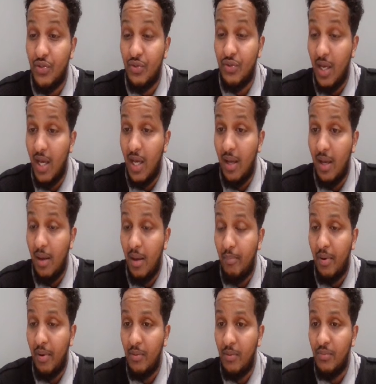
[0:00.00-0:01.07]
a
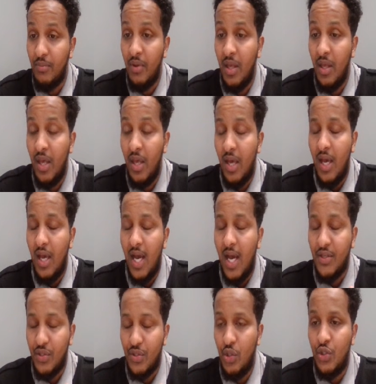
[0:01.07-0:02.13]
problem, a
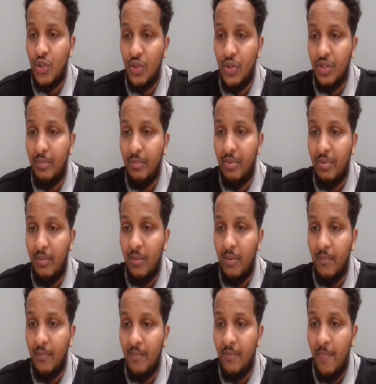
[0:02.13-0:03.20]
solution to the
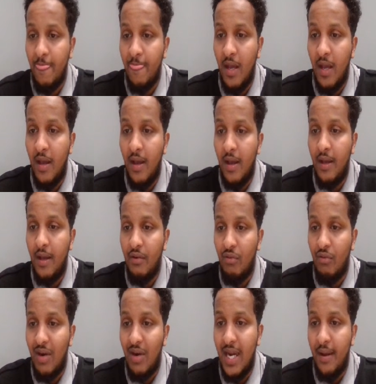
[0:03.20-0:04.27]
problem,
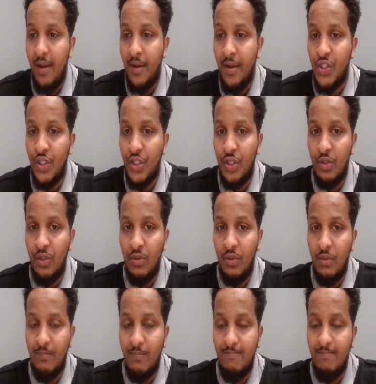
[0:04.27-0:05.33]
right?
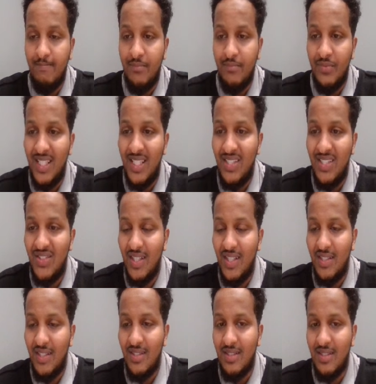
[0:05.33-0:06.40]
So these
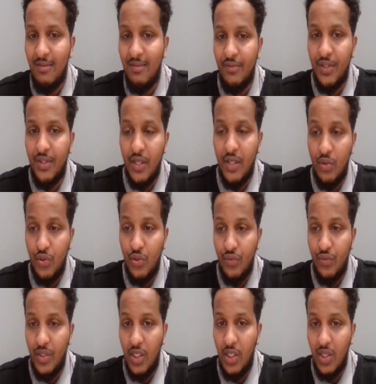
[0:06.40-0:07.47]
things is something that you
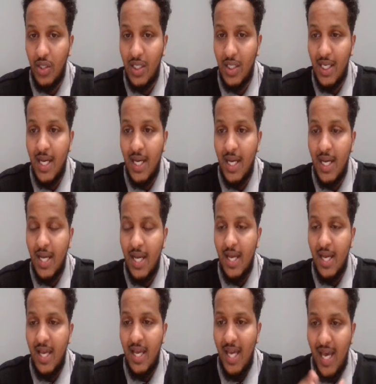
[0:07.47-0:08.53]
should really look at
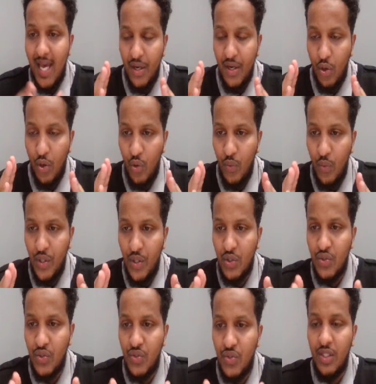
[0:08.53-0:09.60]
and always
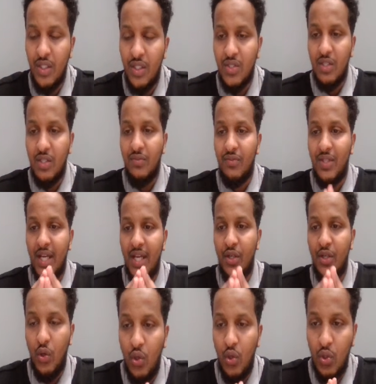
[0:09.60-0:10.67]
consider yourself that,
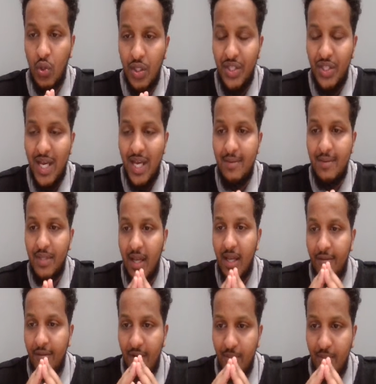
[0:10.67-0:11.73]
all the time that
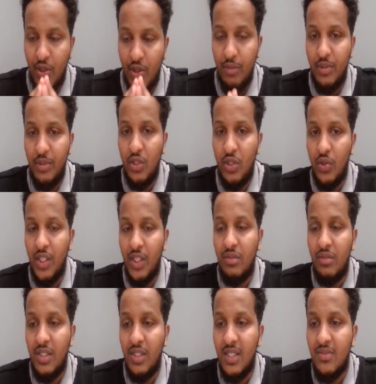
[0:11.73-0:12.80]
if I'm going to be going
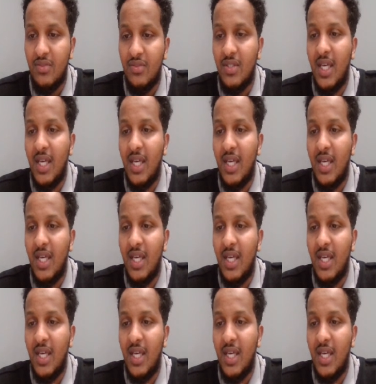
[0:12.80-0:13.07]
into this,